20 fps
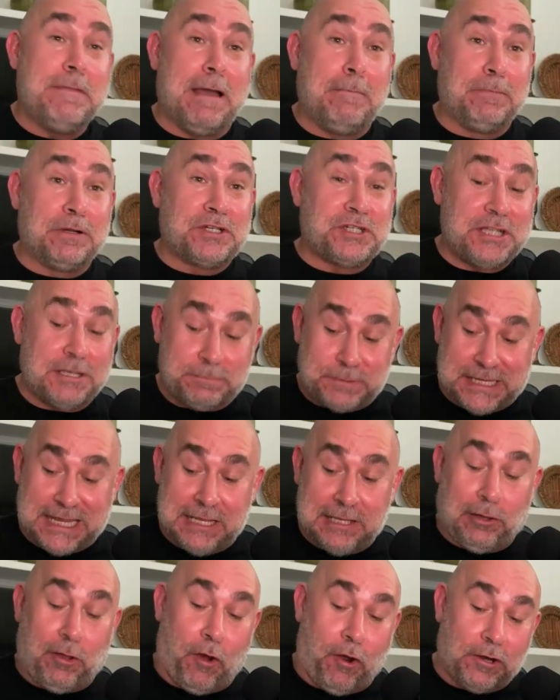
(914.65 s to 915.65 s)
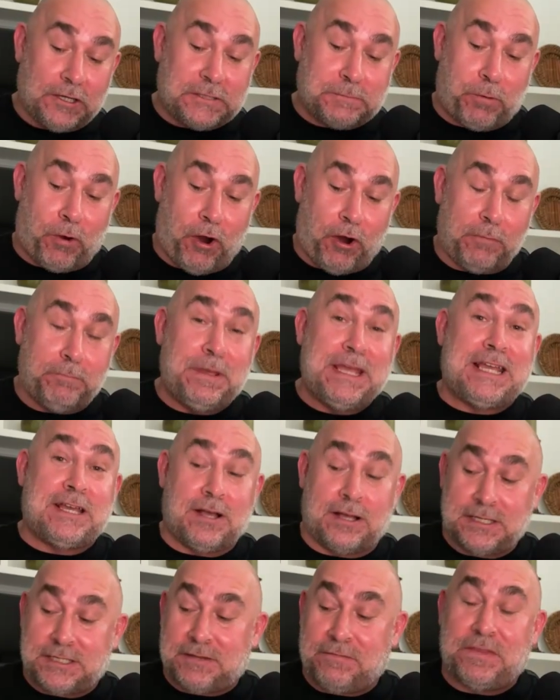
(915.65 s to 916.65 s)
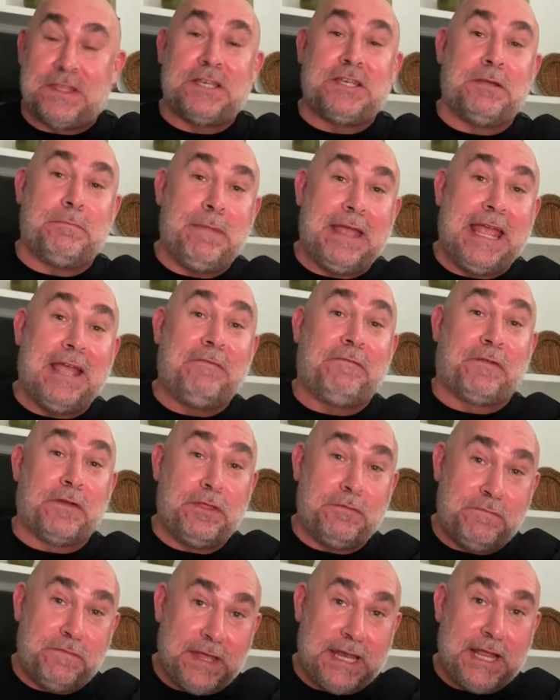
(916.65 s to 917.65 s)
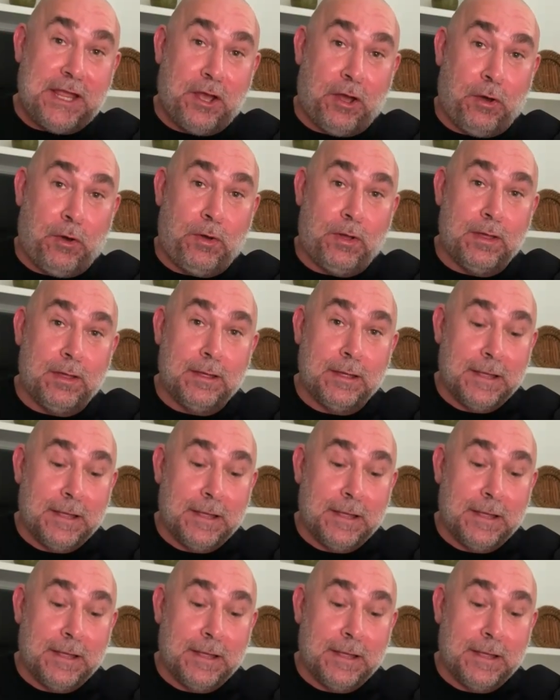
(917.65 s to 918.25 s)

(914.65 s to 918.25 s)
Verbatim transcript: memberships in large part because of the demand for the video